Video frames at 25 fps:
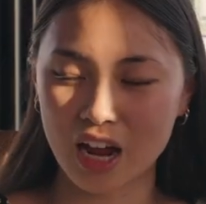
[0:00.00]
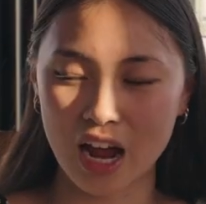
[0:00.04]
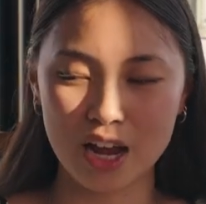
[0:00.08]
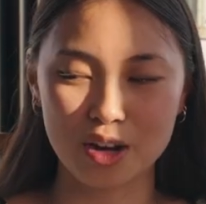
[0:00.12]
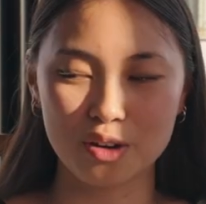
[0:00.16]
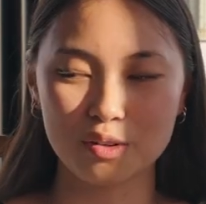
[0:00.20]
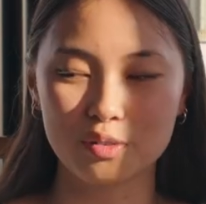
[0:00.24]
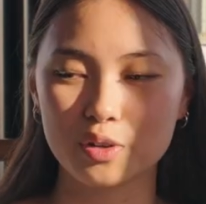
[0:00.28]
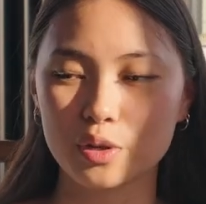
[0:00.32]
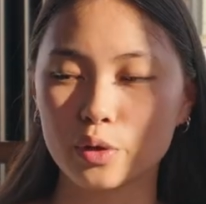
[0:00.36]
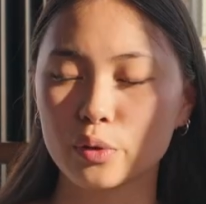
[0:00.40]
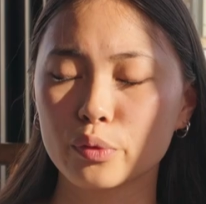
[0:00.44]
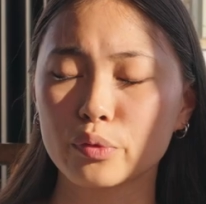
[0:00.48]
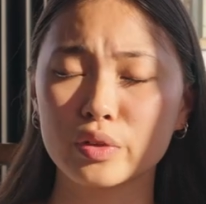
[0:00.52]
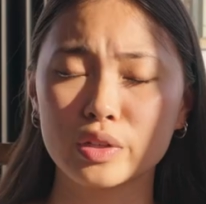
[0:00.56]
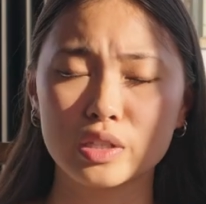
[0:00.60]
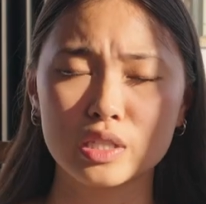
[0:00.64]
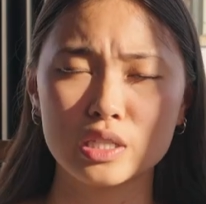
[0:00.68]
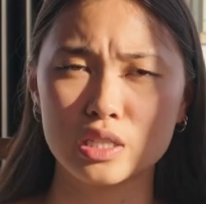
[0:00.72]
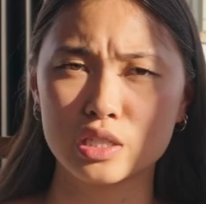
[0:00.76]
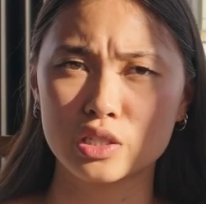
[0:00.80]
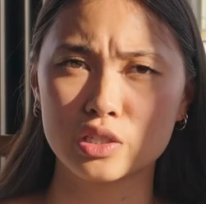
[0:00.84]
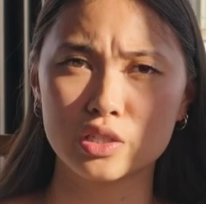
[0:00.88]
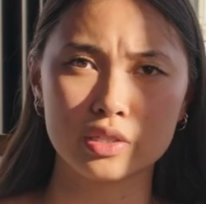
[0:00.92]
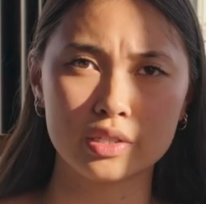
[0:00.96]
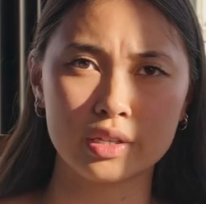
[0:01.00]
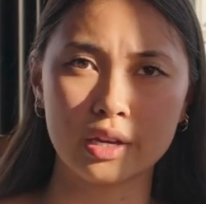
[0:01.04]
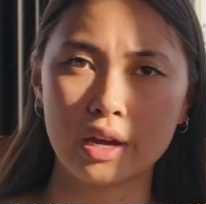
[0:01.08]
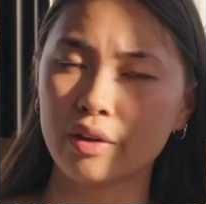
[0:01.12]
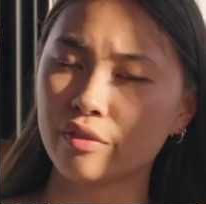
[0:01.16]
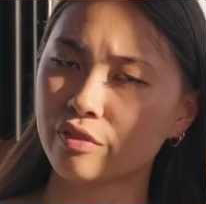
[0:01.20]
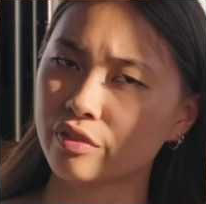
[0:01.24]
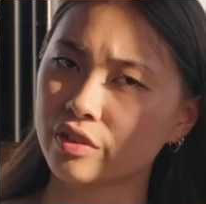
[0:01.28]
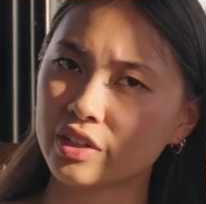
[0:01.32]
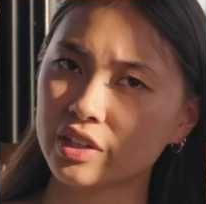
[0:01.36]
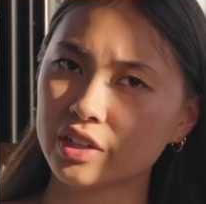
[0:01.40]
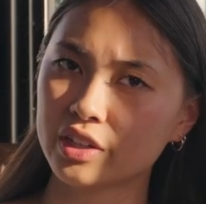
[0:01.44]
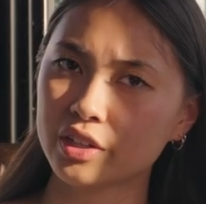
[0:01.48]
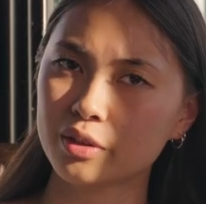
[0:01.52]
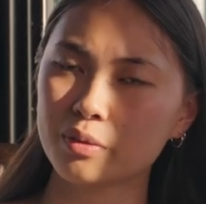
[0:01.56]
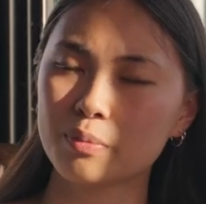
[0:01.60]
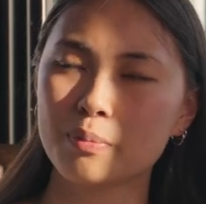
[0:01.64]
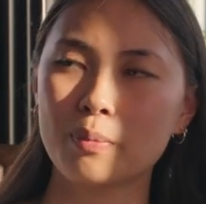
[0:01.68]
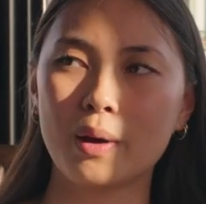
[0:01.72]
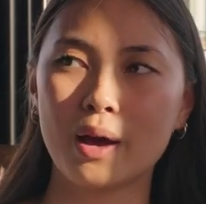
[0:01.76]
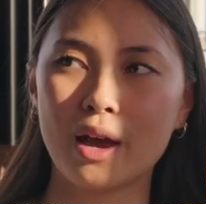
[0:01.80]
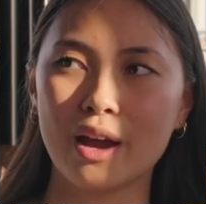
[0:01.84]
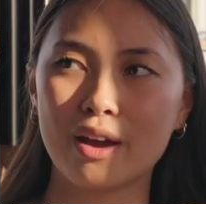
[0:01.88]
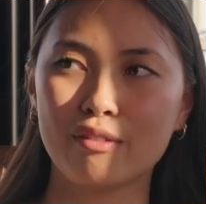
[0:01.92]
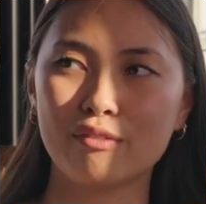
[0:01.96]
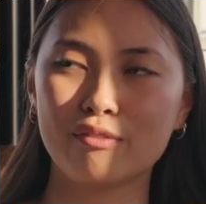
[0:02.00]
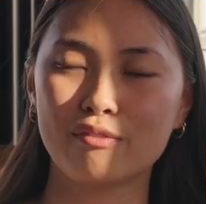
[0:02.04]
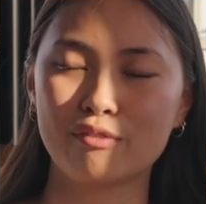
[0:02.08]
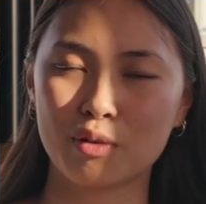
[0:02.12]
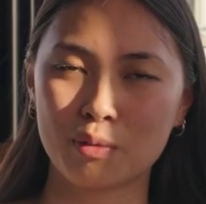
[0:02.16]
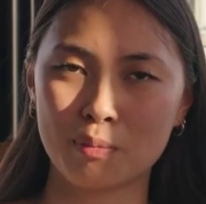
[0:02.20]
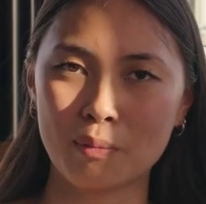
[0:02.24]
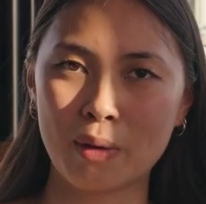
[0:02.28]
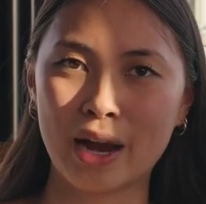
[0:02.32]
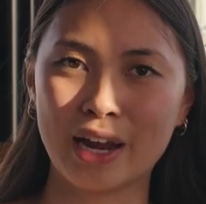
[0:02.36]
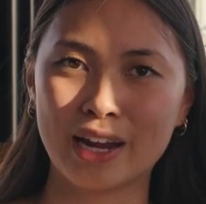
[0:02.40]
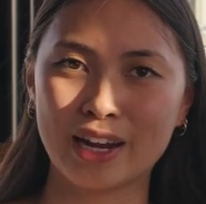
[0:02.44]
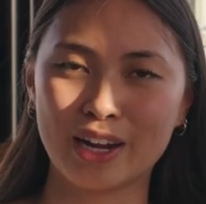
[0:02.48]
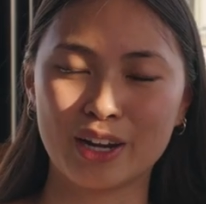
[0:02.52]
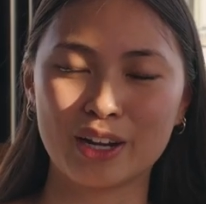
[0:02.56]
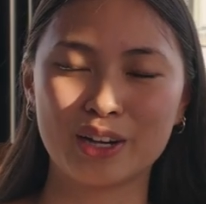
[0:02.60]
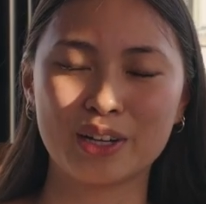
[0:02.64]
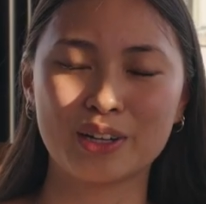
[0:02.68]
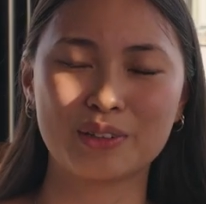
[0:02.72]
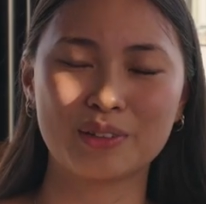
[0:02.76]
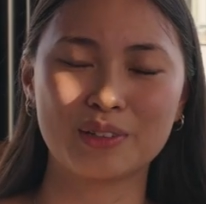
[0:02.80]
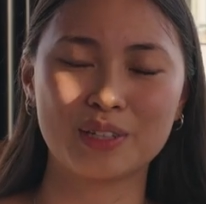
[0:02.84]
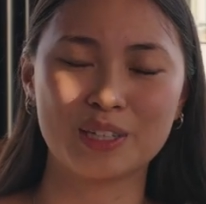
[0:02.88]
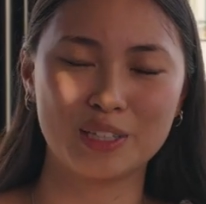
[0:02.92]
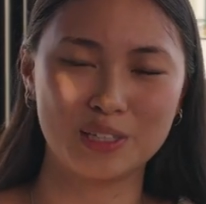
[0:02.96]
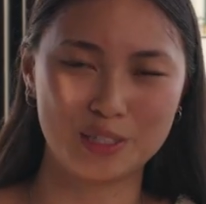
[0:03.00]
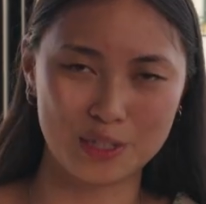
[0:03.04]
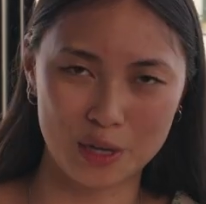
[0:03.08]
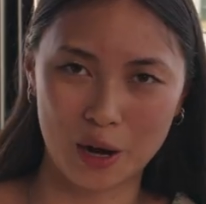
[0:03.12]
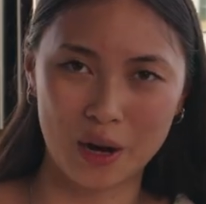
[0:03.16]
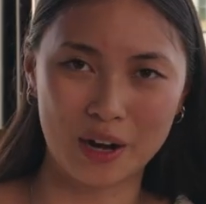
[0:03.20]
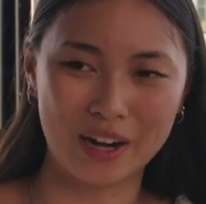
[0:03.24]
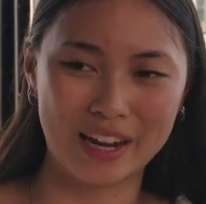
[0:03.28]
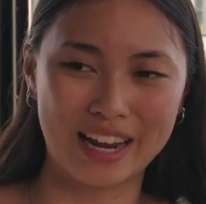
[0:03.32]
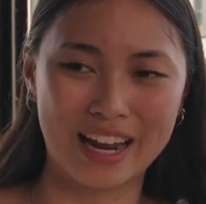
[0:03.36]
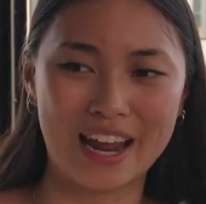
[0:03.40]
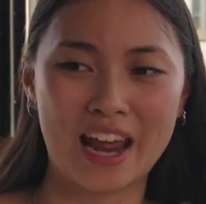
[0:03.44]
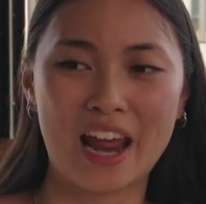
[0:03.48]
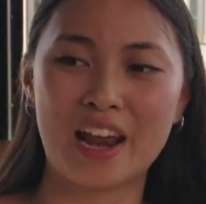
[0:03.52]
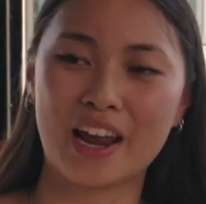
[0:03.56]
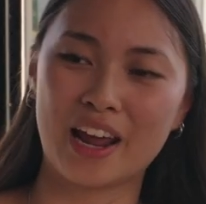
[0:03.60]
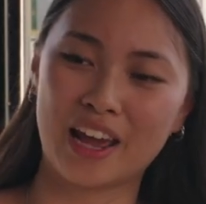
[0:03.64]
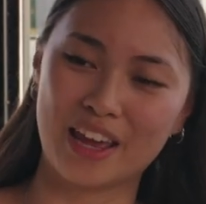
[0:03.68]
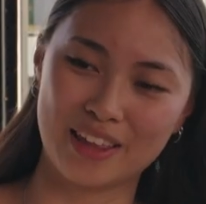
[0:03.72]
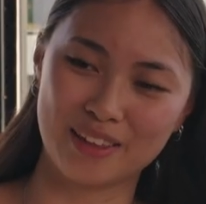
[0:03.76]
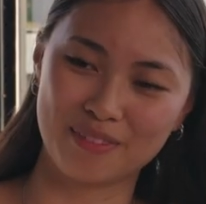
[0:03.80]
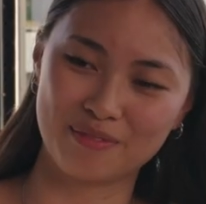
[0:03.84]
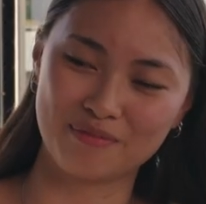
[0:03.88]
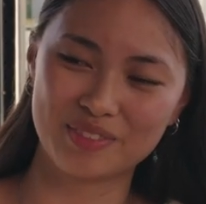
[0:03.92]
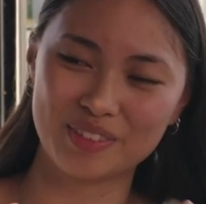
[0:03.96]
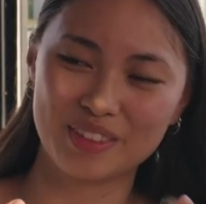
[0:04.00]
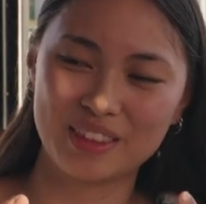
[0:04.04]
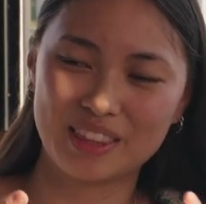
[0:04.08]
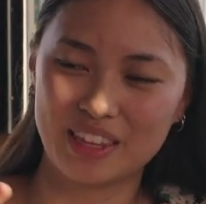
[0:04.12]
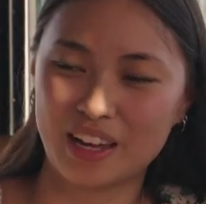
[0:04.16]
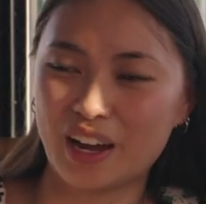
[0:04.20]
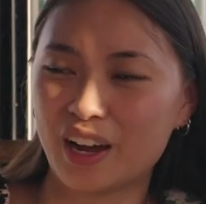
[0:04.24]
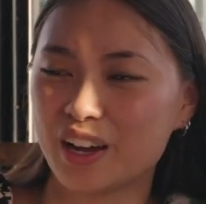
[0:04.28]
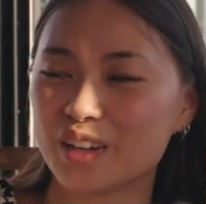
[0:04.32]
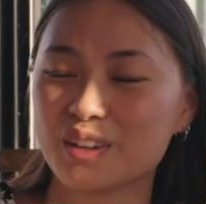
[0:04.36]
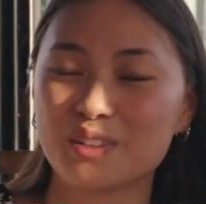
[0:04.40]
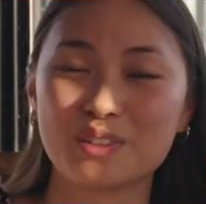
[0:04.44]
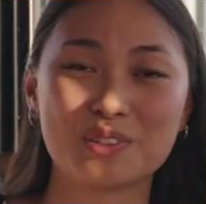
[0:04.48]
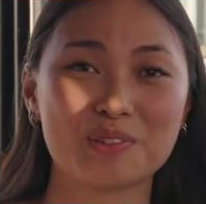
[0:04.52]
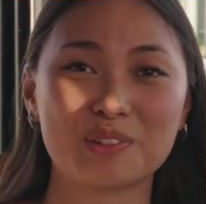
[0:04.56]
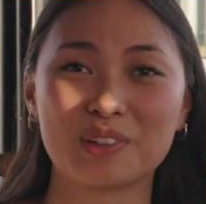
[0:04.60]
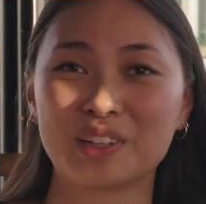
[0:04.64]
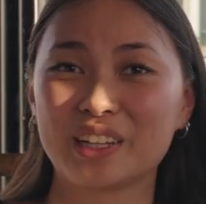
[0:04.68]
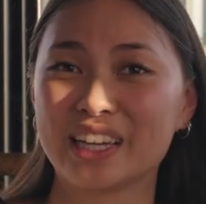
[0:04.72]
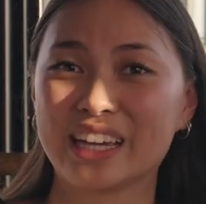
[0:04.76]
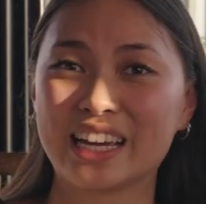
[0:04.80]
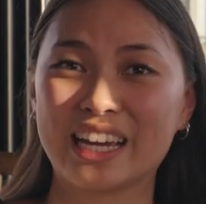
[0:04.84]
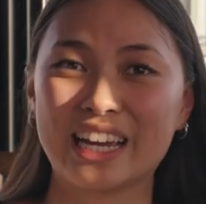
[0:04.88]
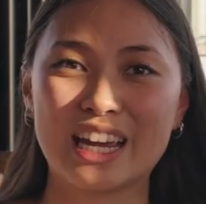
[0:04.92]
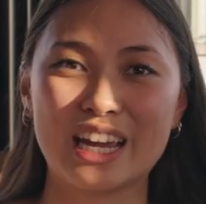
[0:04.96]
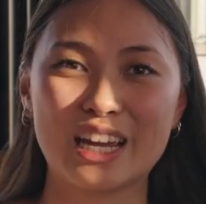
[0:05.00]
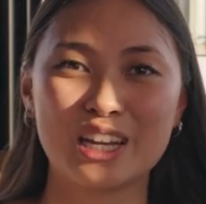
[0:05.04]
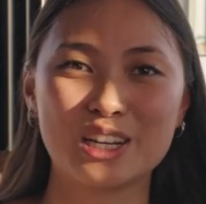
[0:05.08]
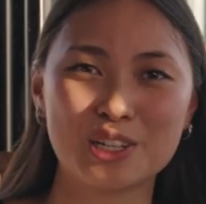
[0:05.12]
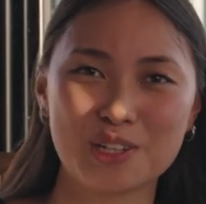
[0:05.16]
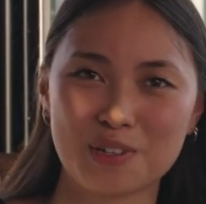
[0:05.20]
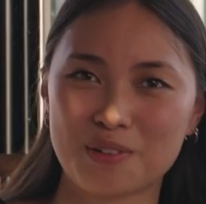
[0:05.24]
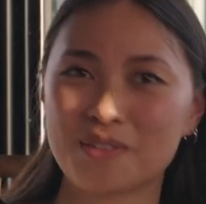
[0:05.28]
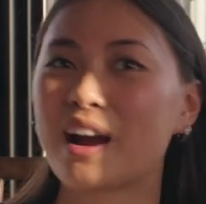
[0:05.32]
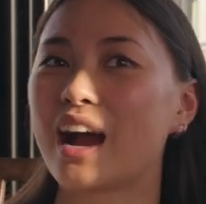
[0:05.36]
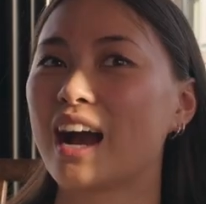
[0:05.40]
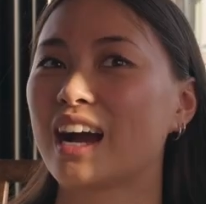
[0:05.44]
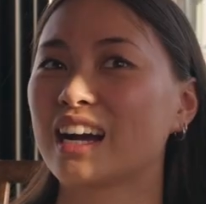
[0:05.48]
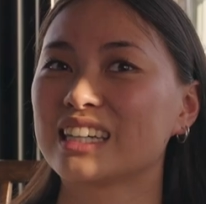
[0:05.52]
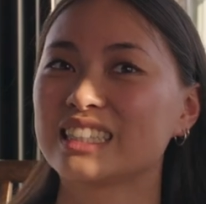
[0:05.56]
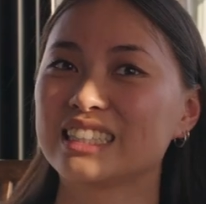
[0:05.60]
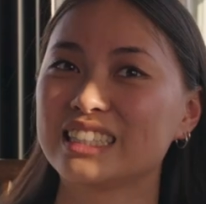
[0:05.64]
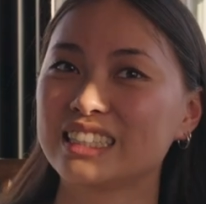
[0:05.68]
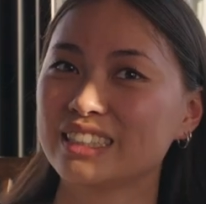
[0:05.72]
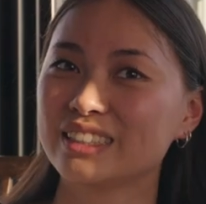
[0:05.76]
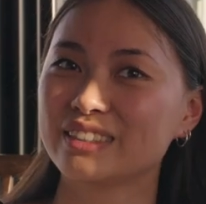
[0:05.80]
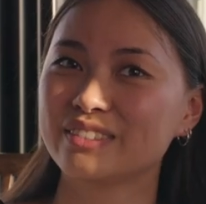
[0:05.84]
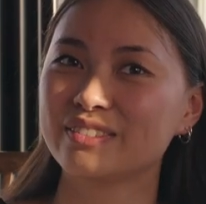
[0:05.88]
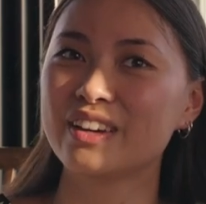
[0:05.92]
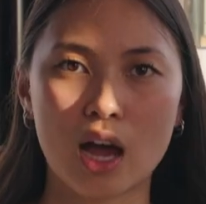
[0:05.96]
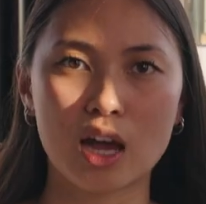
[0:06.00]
I don't know if he teaches it every year, but for my year, he taught it and I thought he was really interactive.